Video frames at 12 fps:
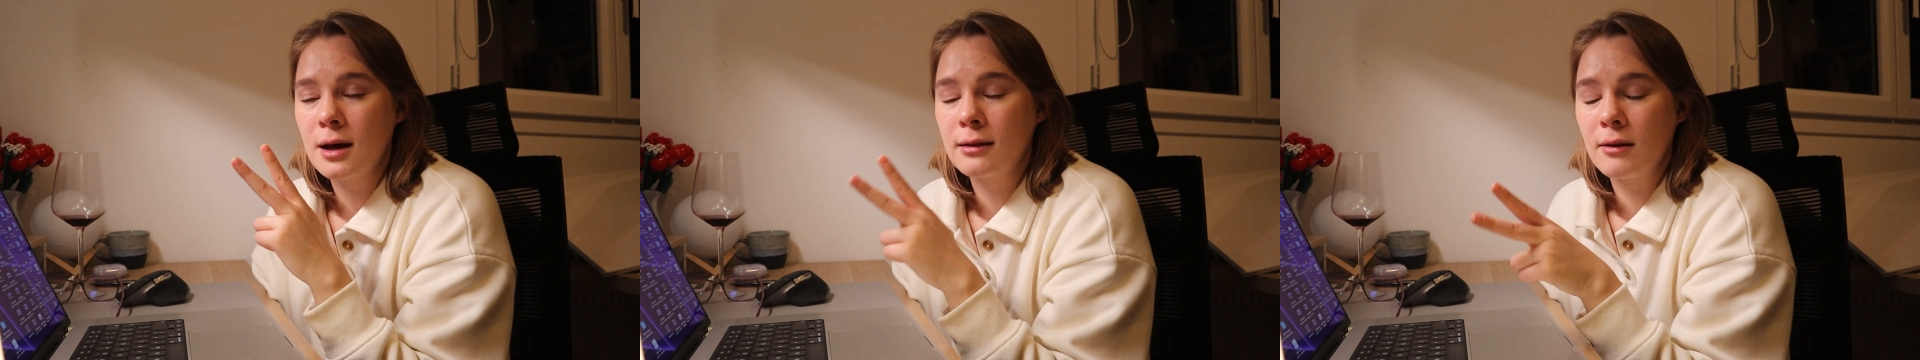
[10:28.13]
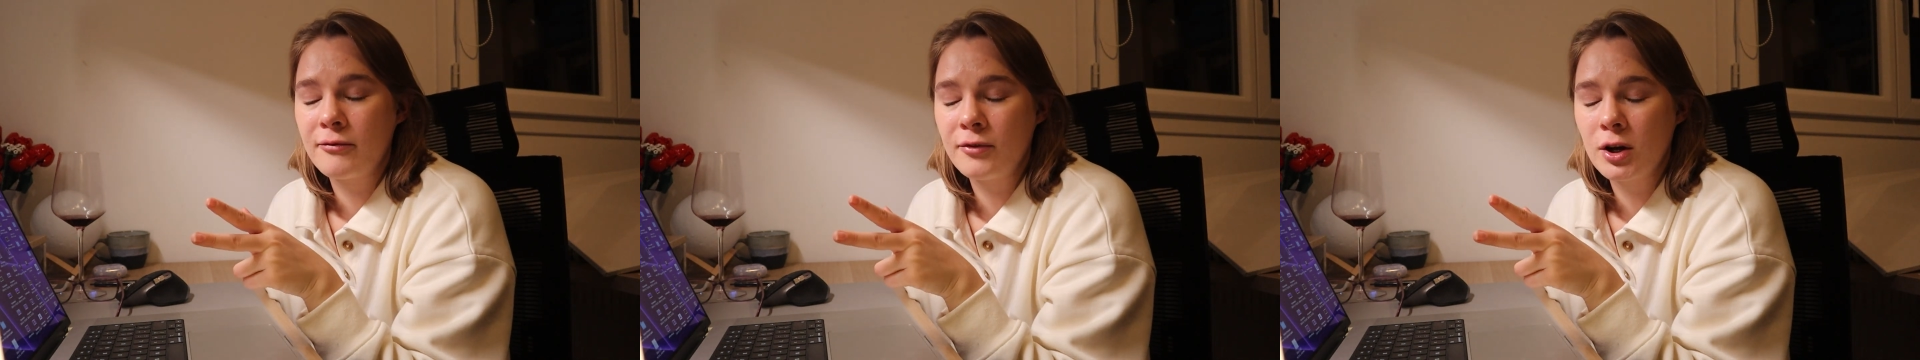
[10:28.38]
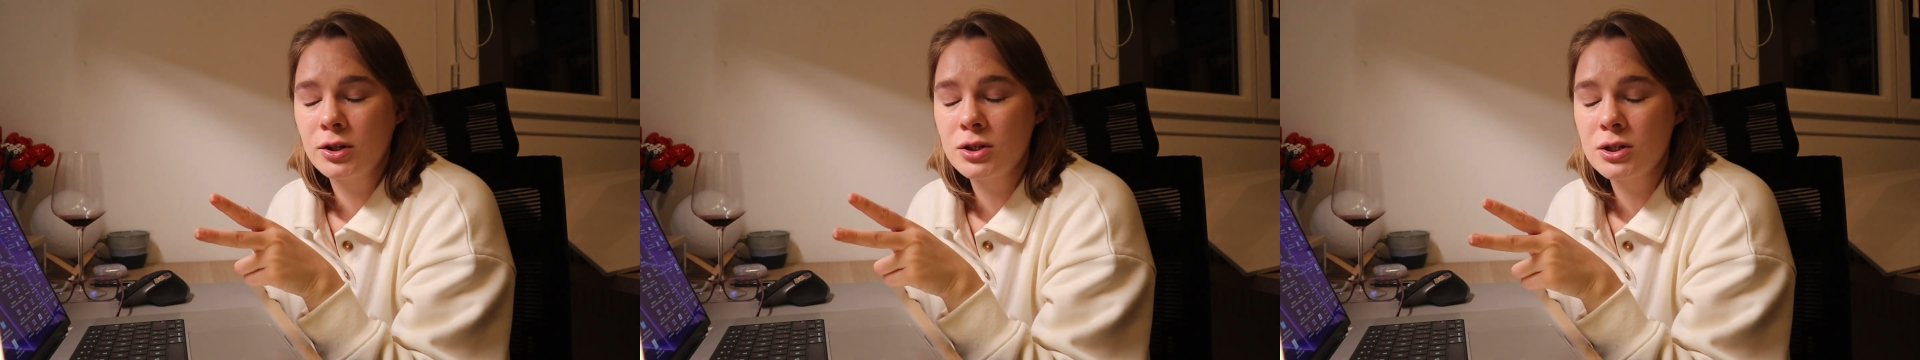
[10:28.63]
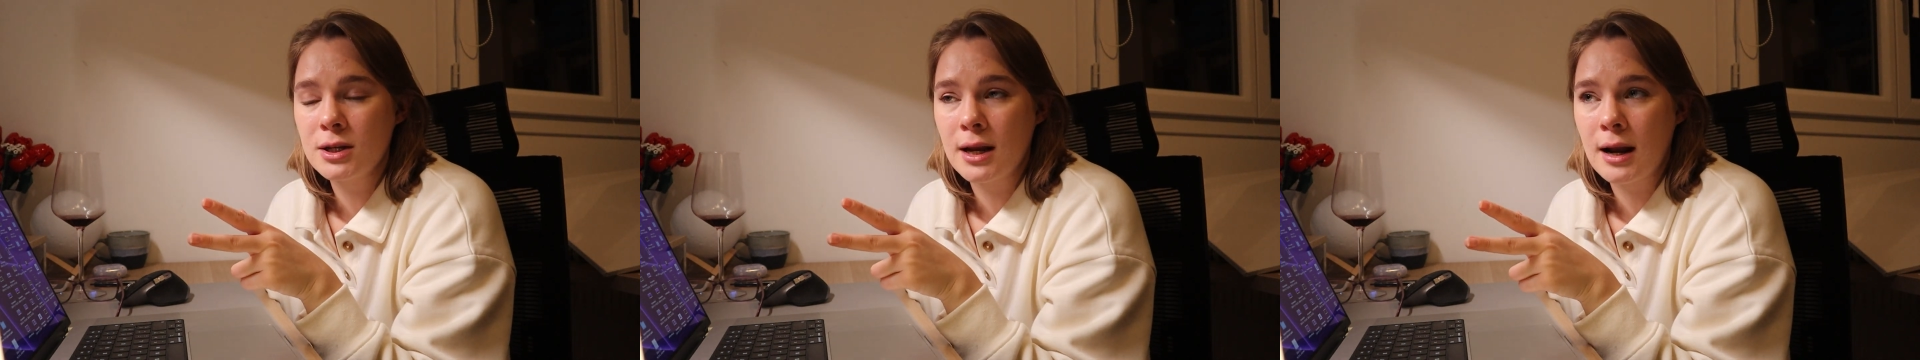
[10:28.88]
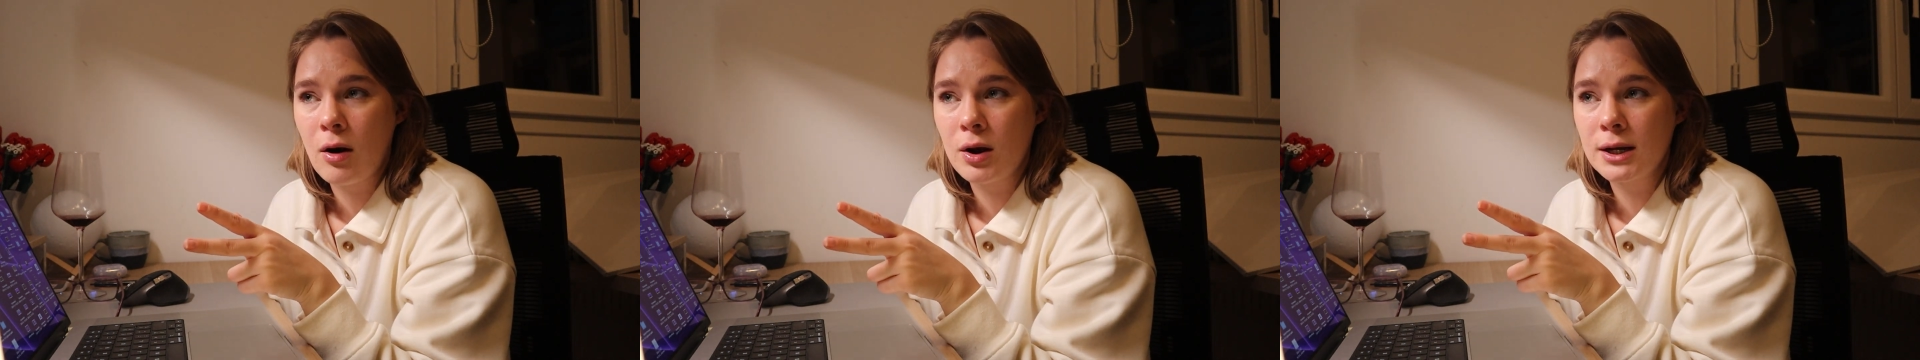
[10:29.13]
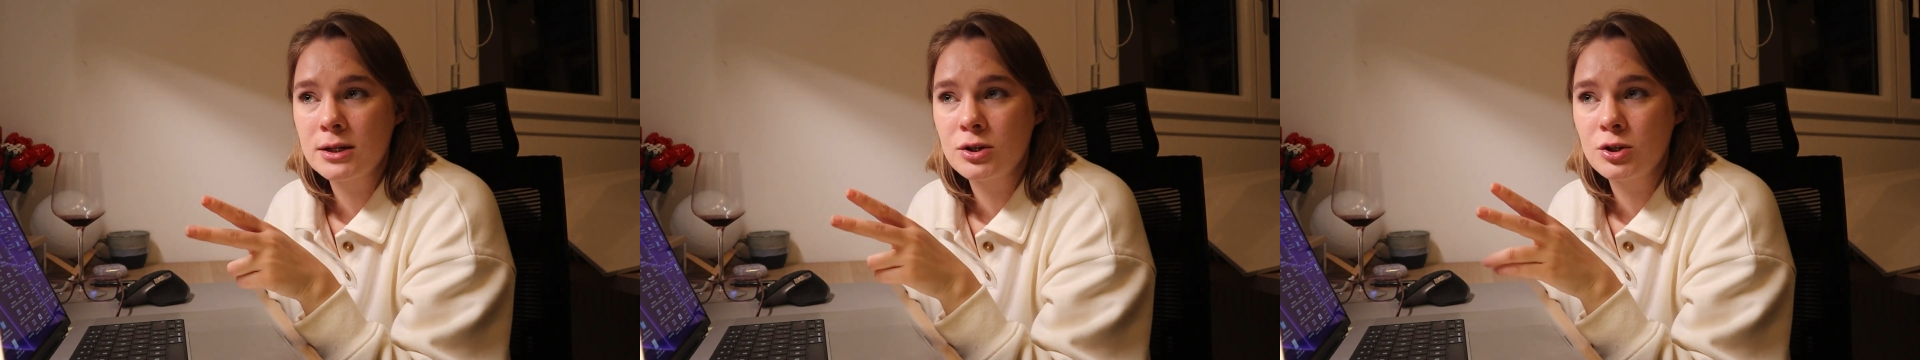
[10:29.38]
and the fonts, and now I
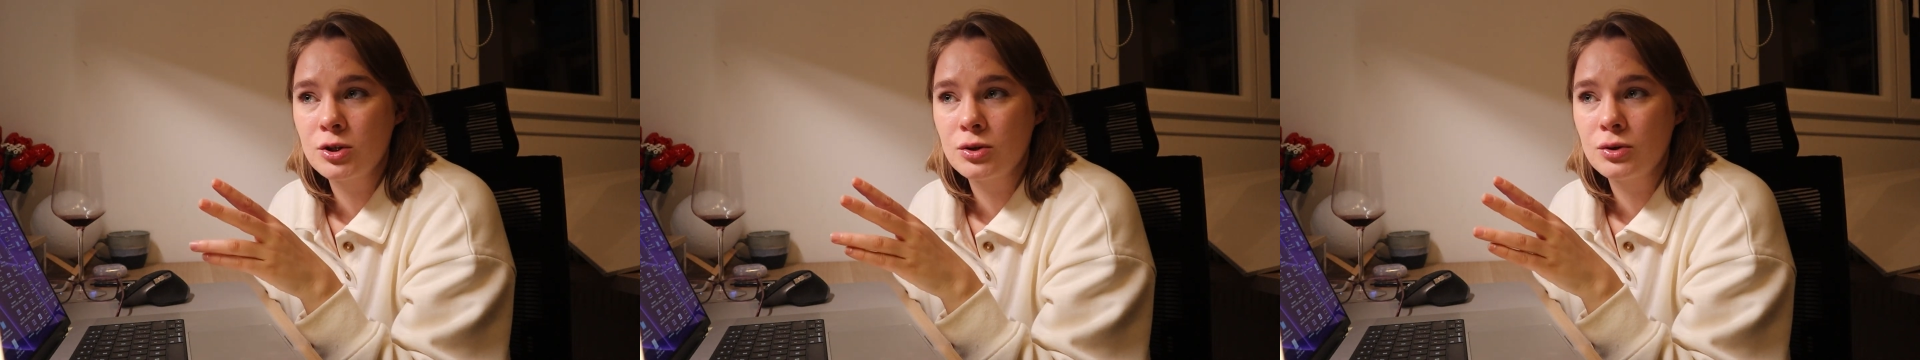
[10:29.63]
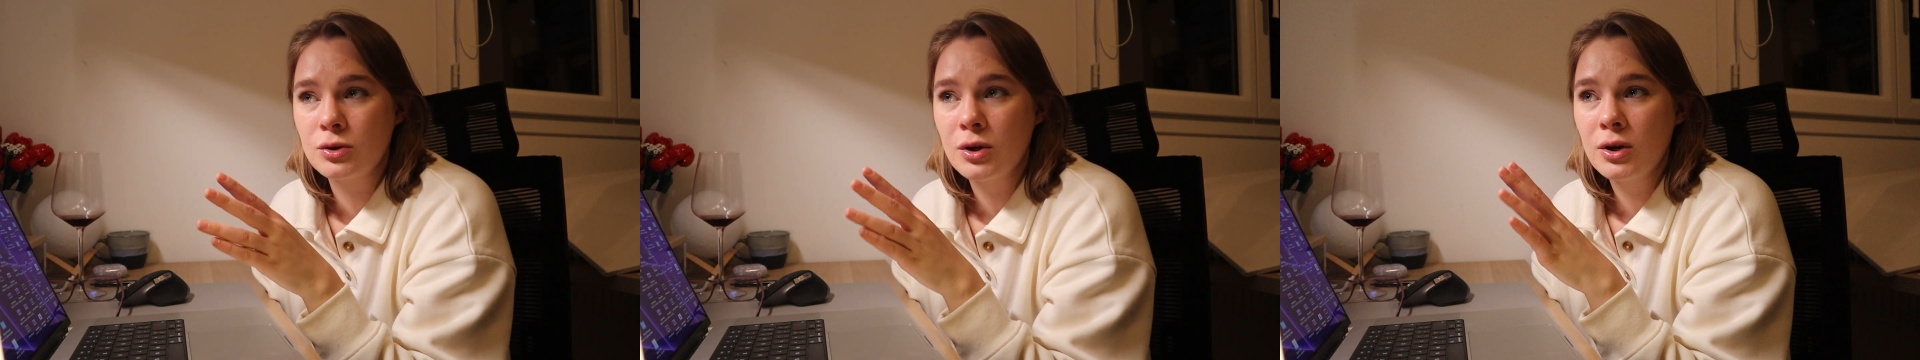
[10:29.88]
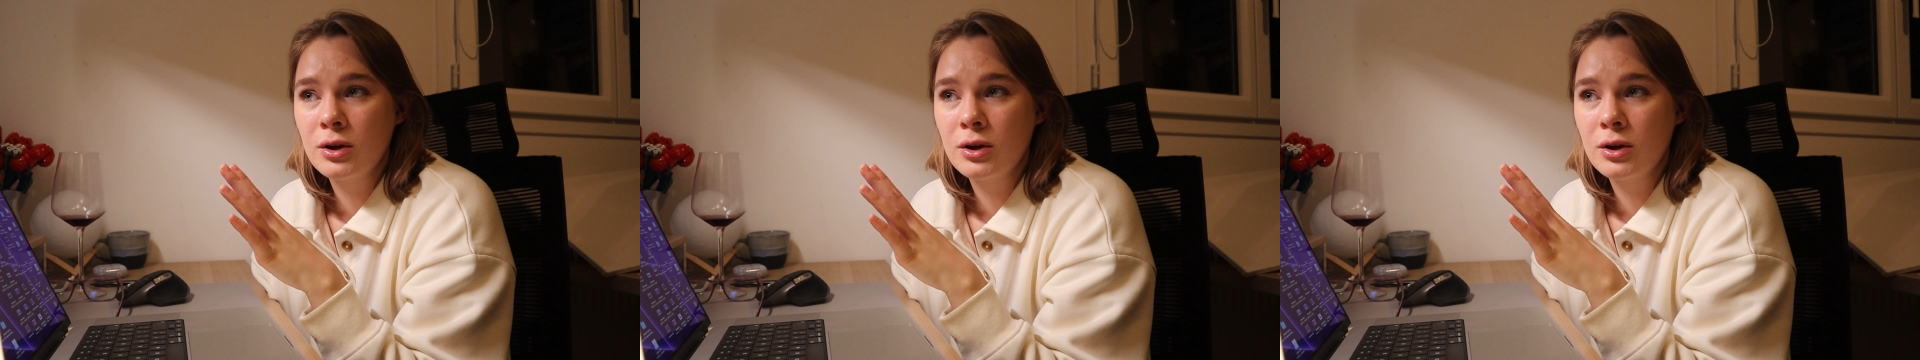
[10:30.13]
need to do